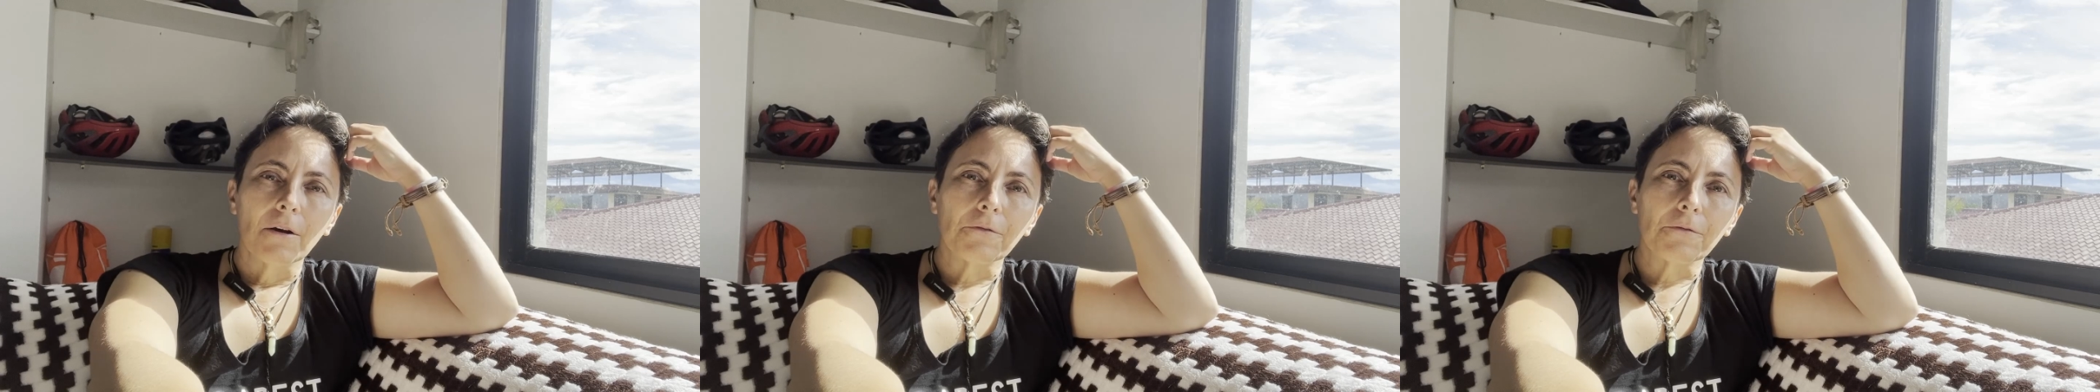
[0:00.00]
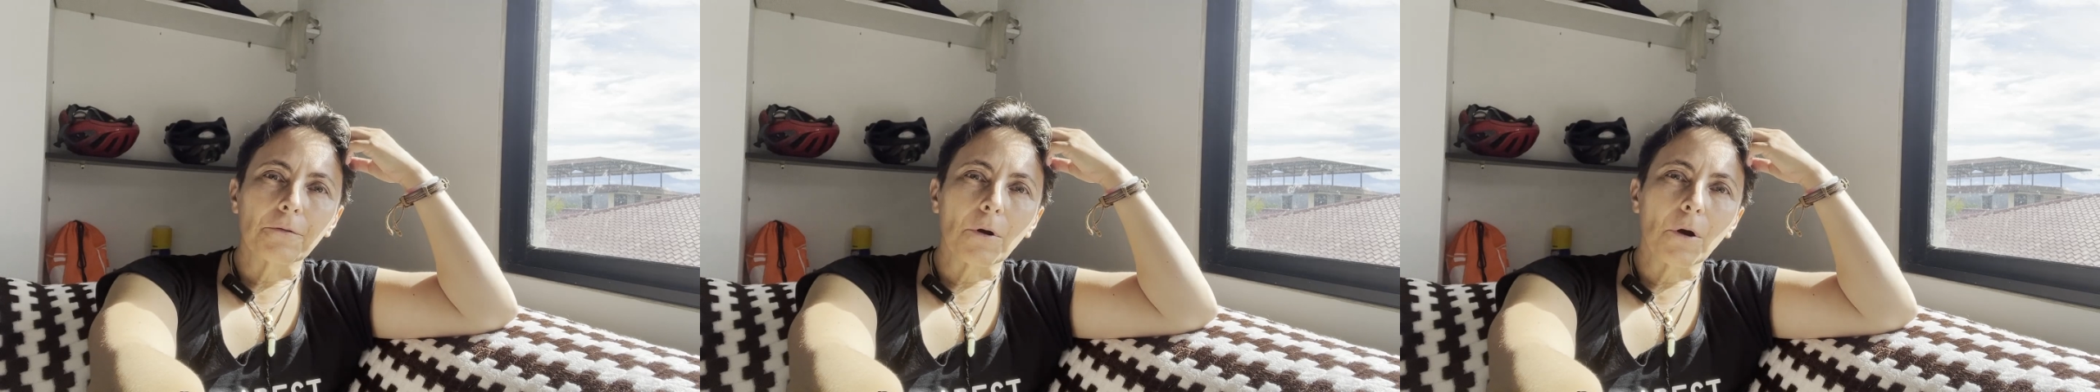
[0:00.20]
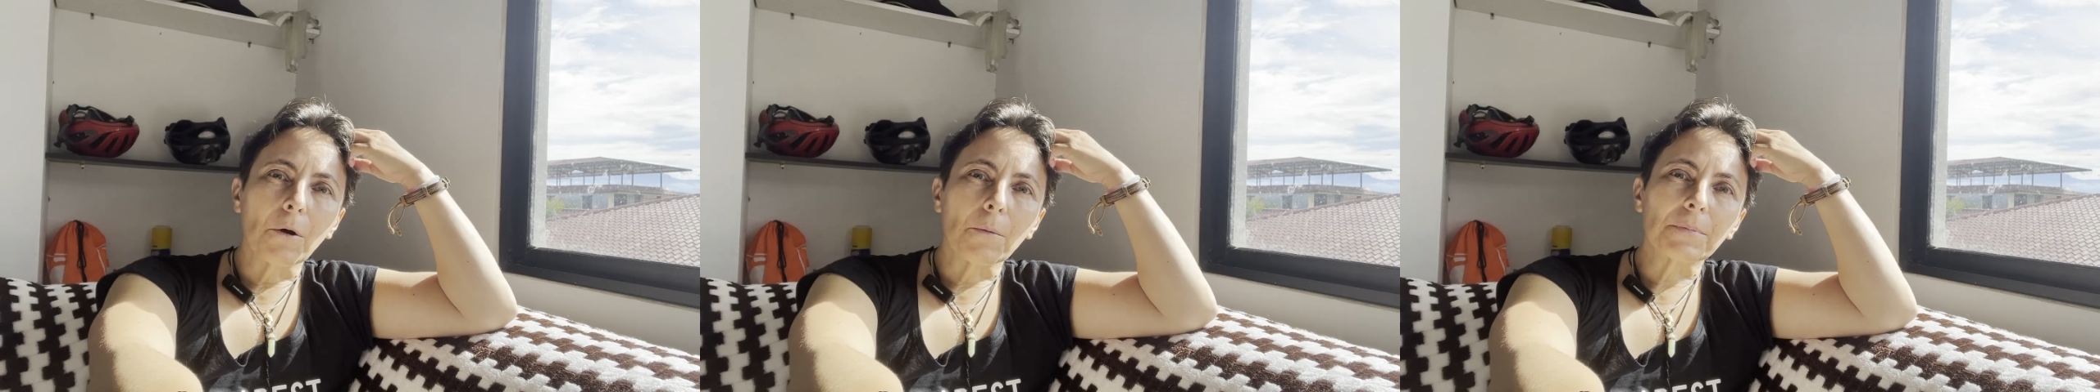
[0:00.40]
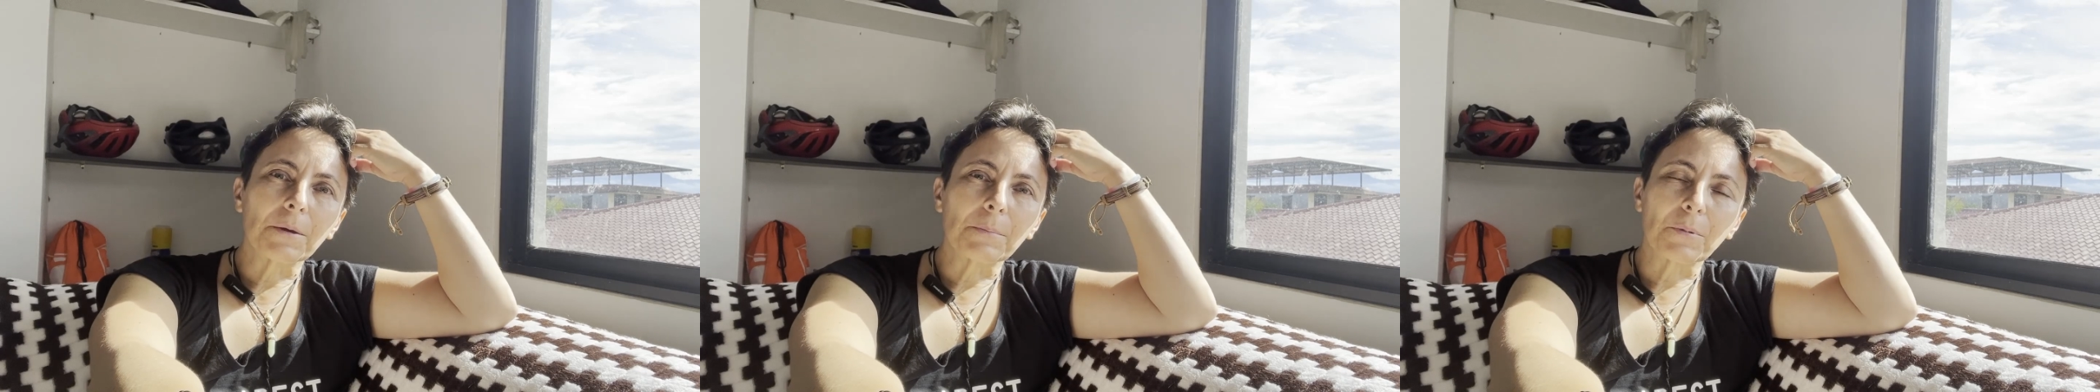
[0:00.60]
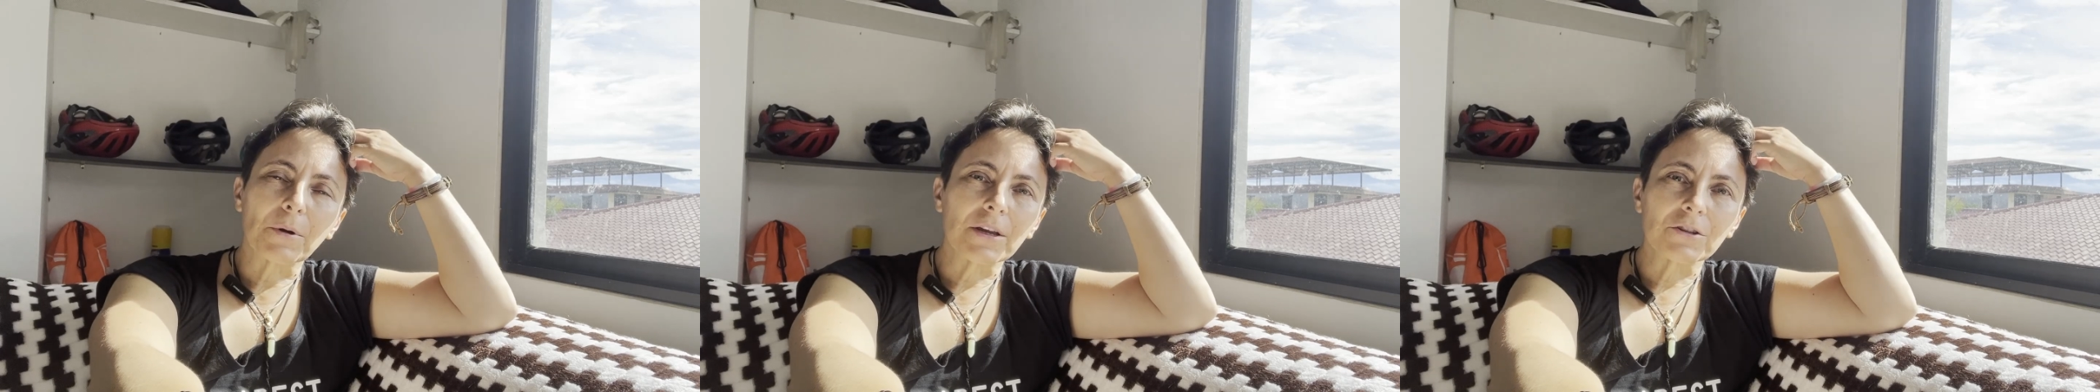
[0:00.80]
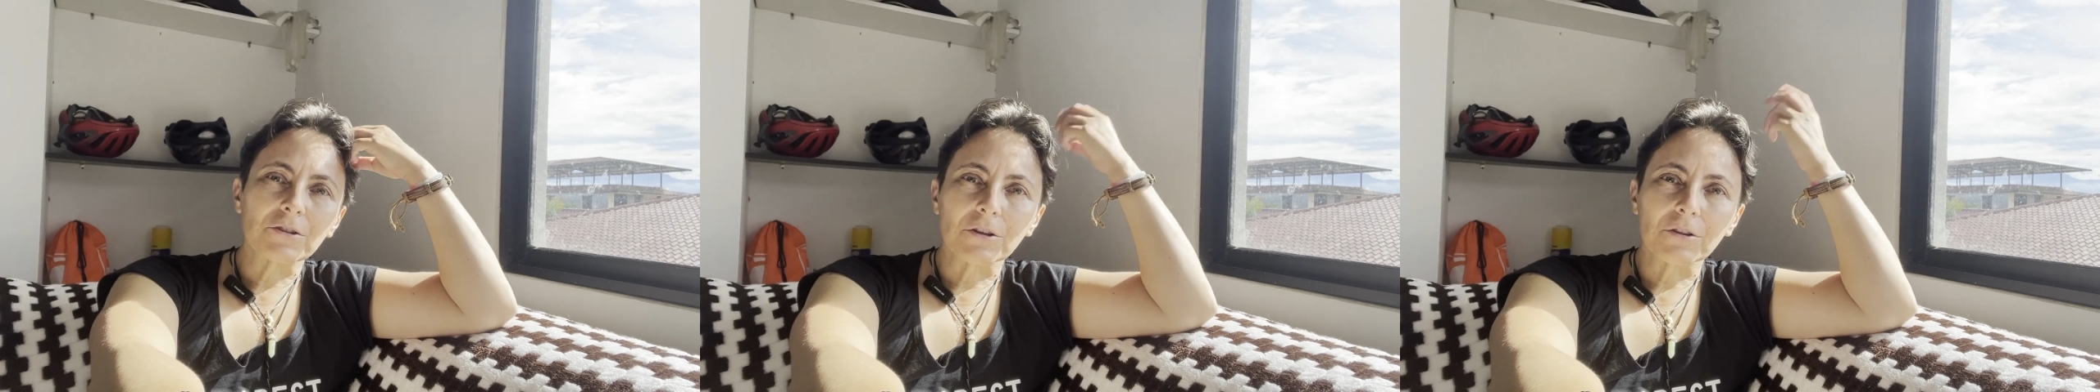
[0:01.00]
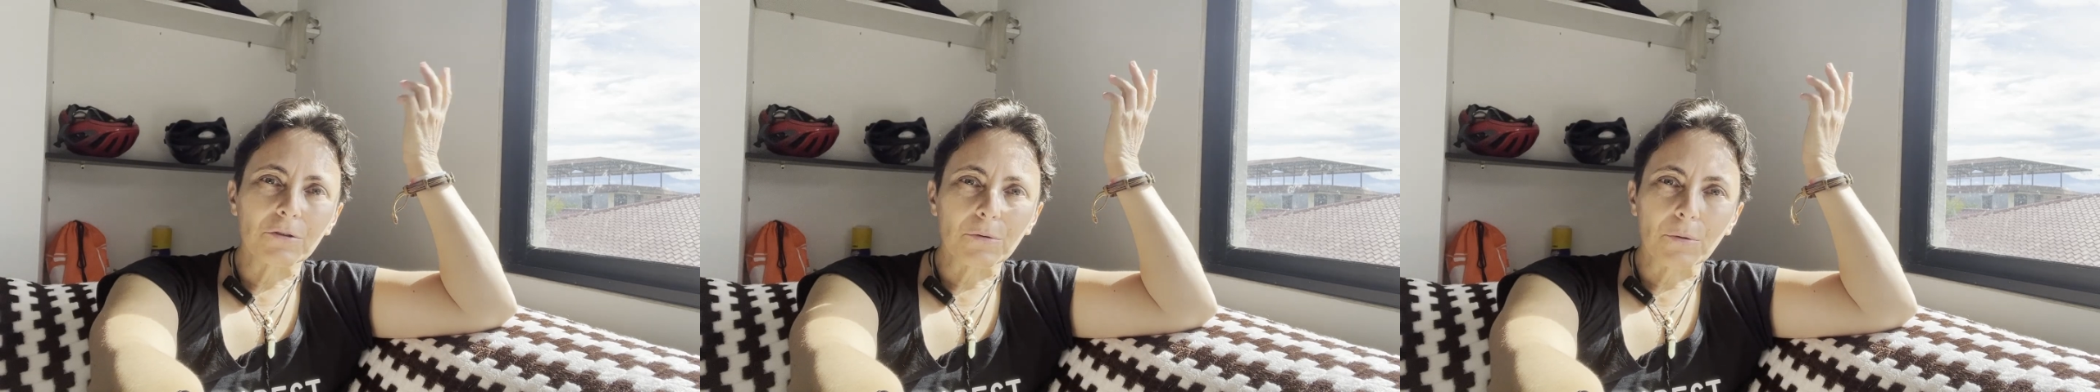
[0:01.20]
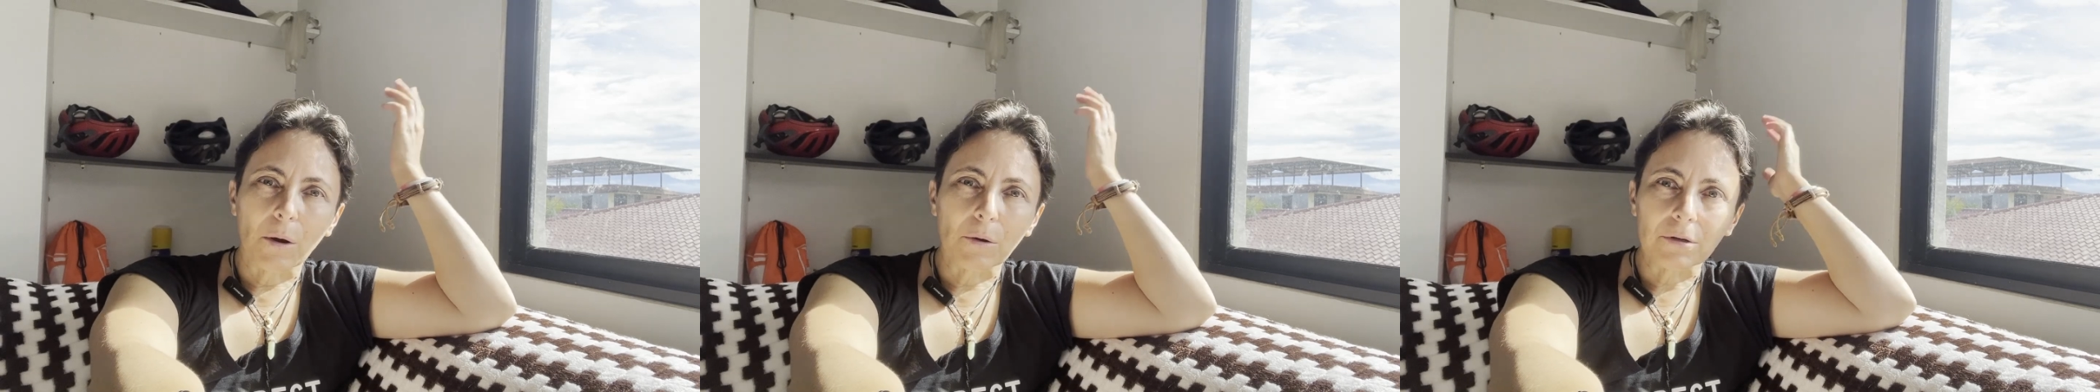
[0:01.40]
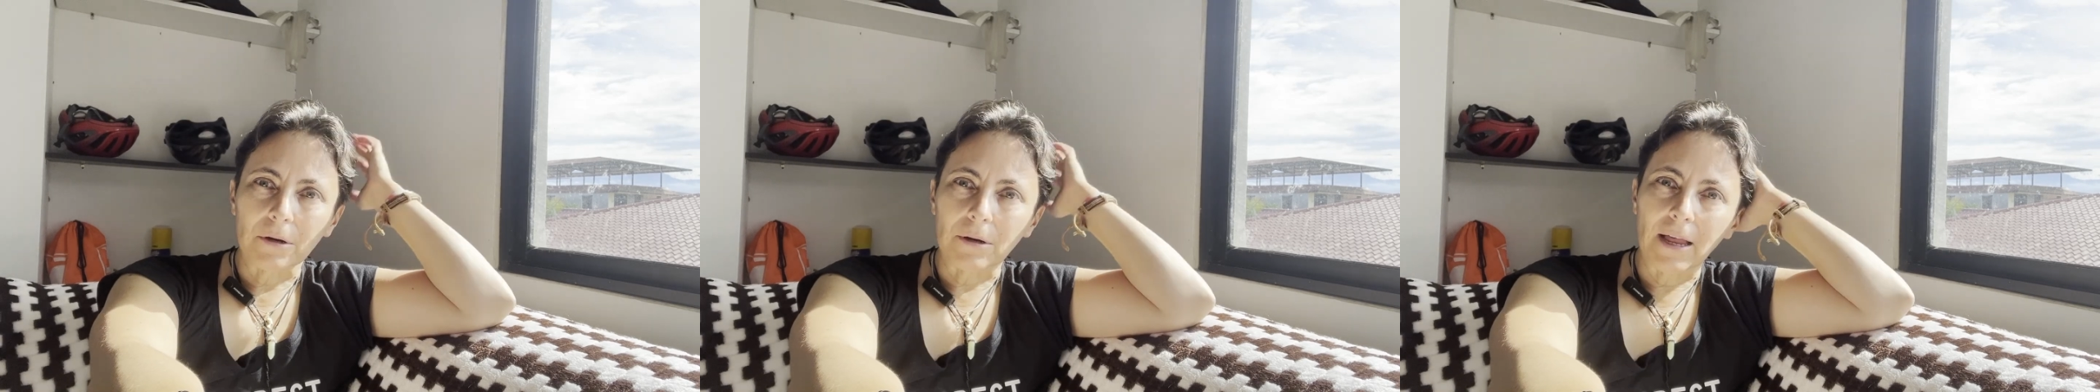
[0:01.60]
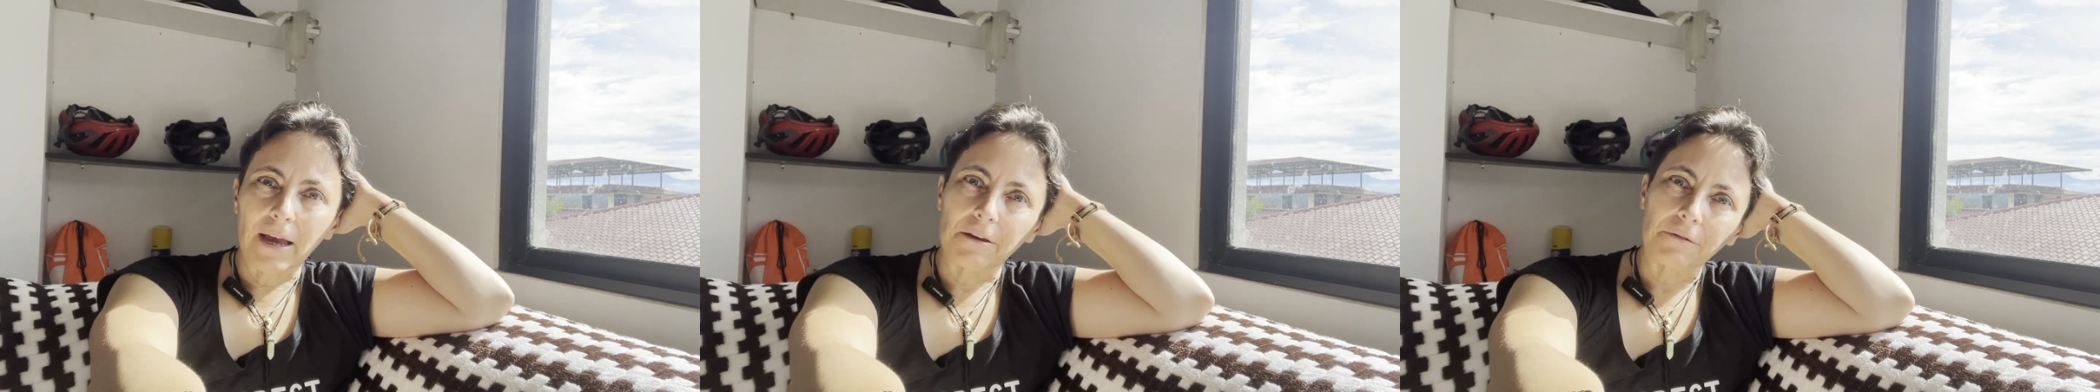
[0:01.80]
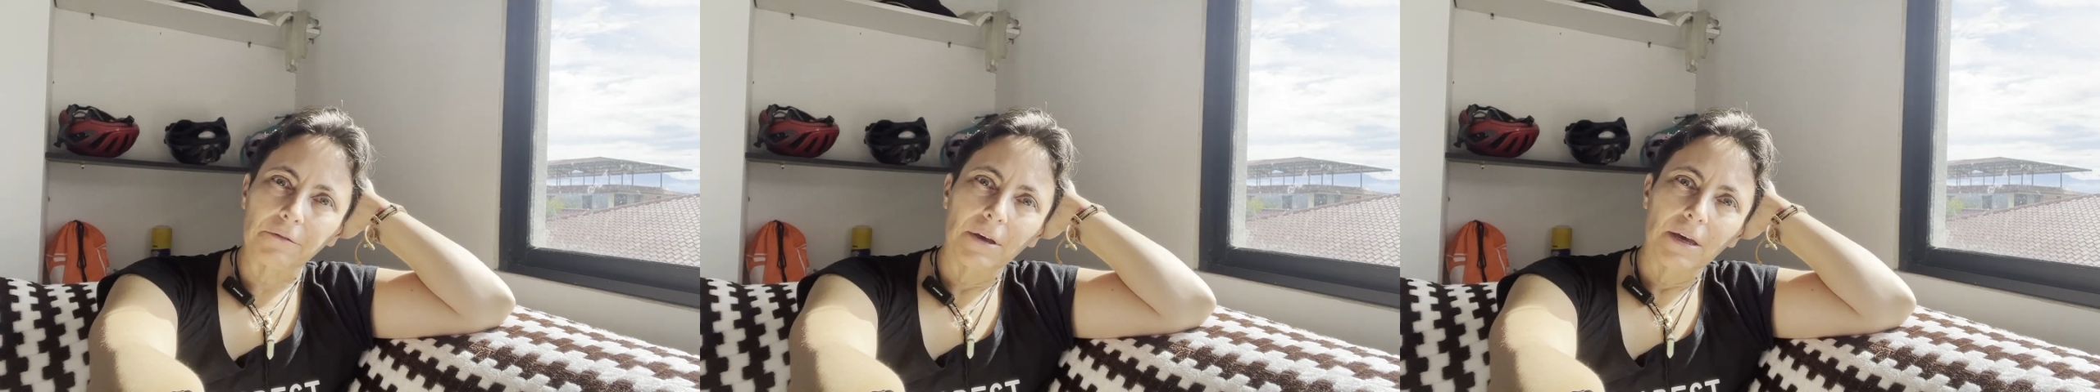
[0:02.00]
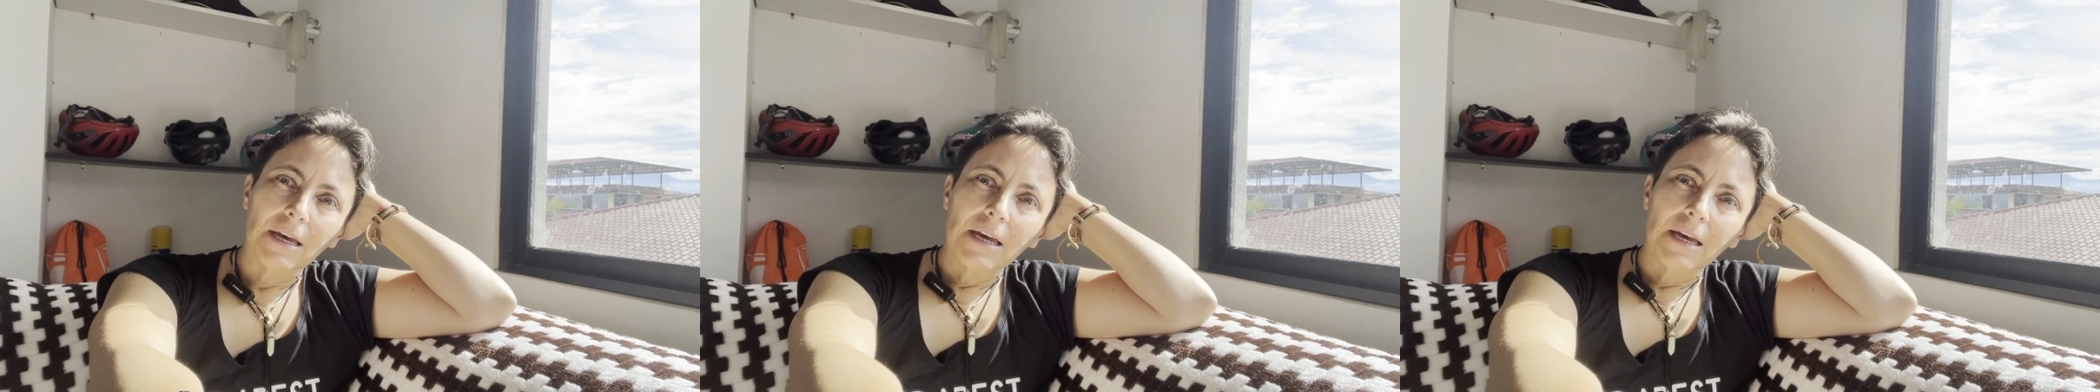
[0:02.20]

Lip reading: from depression throughout her life.